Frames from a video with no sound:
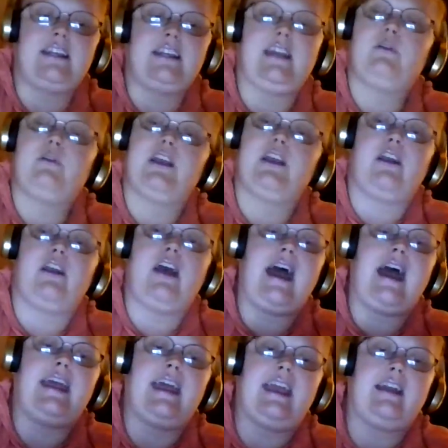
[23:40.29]
get rid of your
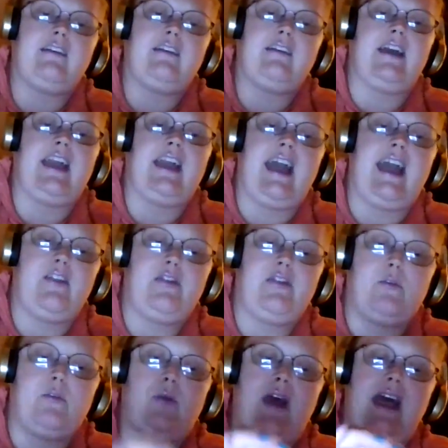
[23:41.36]
headache, like
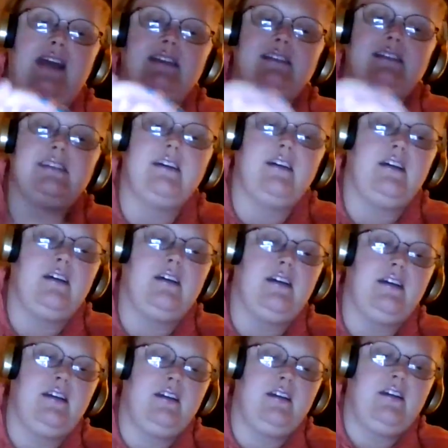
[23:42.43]
the reds,
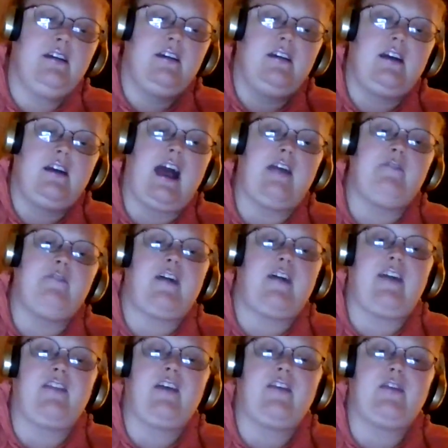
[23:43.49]
I
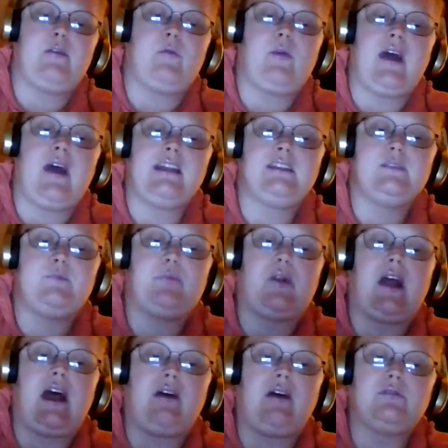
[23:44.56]
find that the reds,
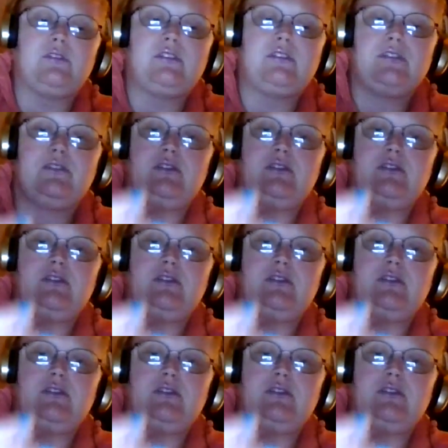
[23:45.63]
browns,